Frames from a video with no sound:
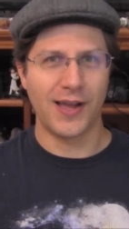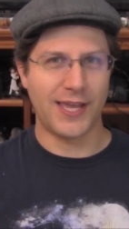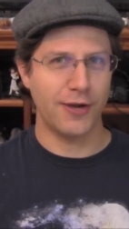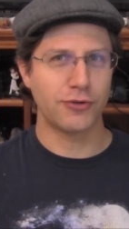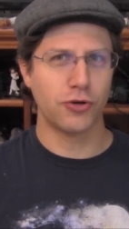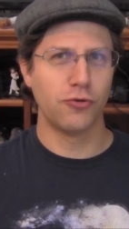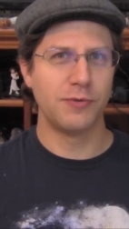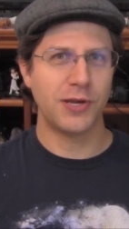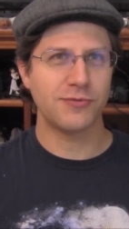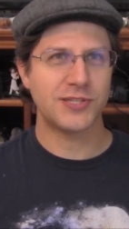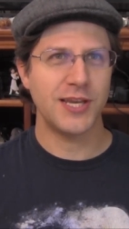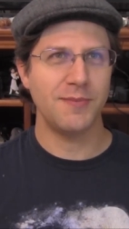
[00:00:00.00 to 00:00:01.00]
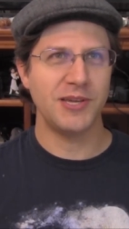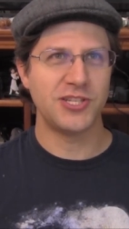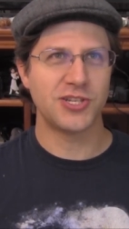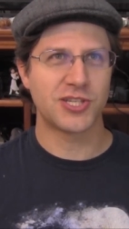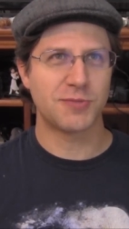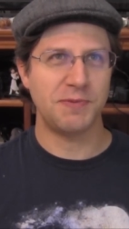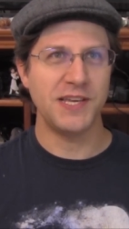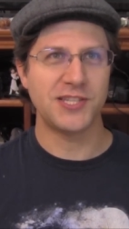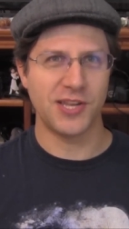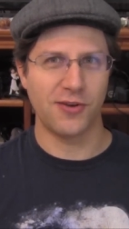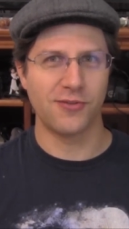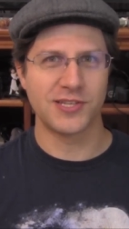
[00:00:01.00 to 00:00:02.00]
a character who we don't see him, he just
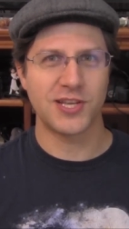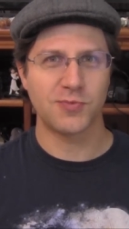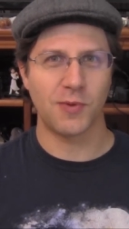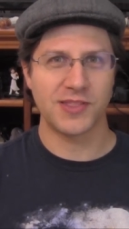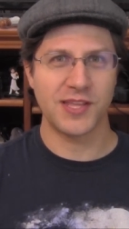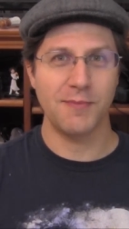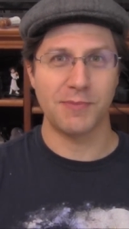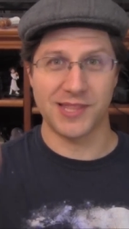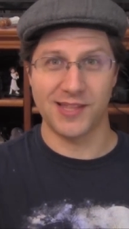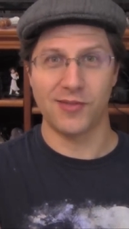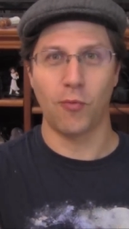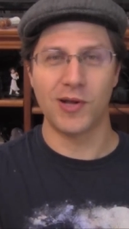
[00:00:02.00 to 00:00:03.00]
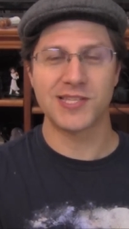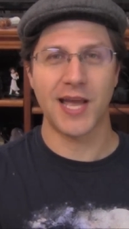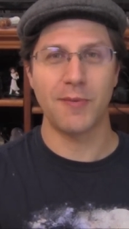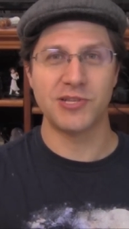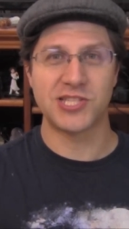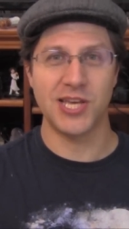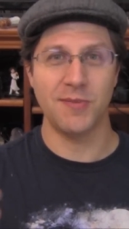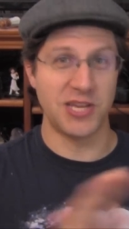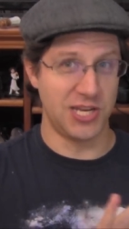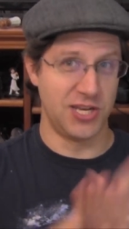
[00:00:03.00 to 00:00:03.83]
speaks and he only says one thing, but then the one time we see him, he